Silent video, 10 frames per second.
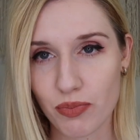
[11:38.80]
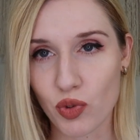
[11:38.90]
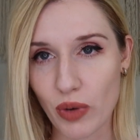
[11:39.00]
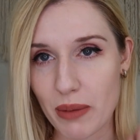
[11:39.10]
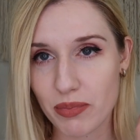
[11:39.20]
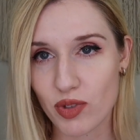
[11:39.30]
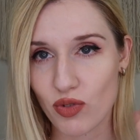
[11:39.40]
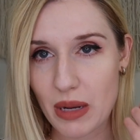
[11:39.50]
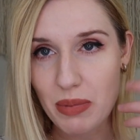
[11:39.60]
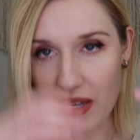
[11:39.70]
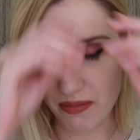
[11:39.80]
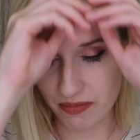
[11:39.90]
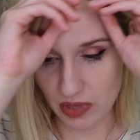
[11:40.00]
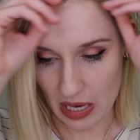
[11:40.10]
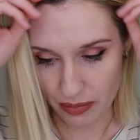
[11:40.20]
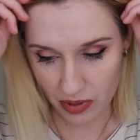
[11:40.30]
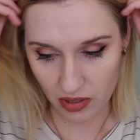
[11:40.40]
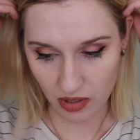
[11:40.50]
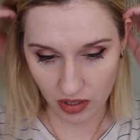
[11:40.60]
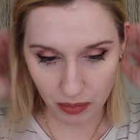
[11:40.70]
grape stripey top or the
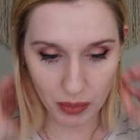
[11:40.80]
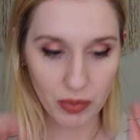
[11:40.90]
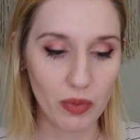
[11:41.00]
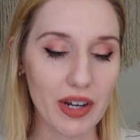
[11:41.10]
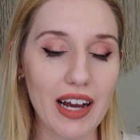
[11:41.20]
dark purple one.